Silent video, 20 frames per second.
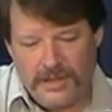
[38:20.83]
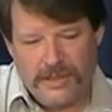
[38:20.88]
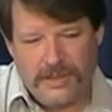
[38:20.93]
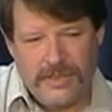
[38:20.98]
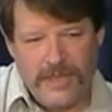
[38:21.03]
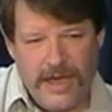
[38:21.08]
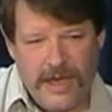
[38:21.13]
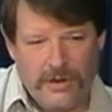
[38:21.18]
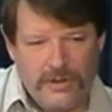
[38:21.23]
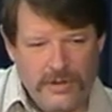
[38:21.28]

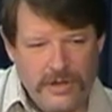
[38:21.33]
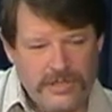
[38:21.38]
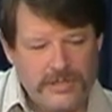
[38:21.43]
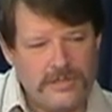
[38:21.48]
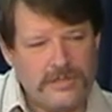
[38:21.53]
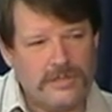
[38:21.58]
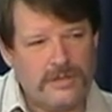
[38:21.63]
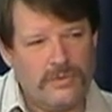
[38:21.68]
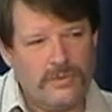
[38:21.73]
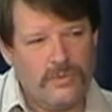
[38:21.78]
that
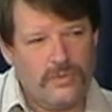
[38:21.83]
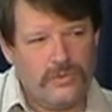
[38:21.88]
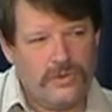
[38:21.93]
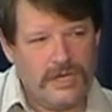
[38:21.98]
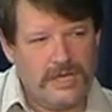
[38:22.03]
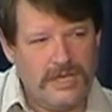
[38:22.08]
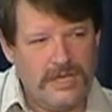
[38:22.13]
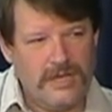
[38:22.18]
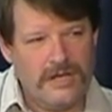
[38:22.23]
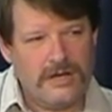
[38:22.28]
greases the
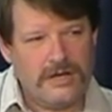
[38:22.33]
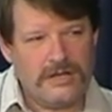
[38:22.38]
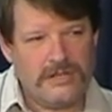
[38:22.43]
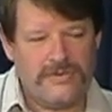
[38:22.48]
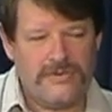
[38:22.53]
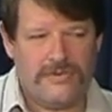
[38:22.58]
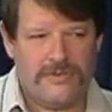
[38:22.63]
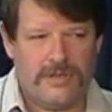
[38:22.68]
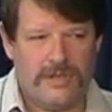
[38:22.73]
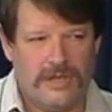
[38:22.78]
gears
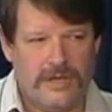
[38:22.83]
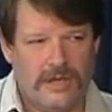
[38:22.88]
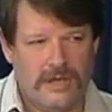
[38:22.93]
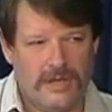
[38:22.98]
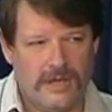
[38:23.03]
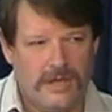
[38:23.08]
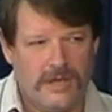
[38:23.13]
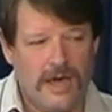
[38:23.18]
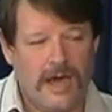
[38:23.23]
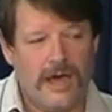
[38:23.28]
of
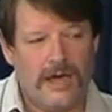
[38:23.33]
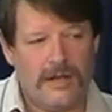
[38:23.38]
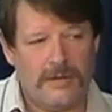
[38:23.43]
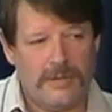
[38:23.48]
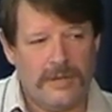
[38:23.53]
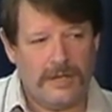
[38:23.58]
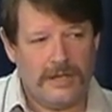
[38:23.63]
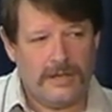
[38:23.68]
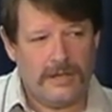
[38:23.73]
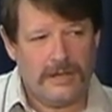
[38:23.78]
the
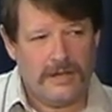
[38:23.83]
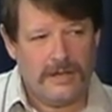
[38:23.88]
economy.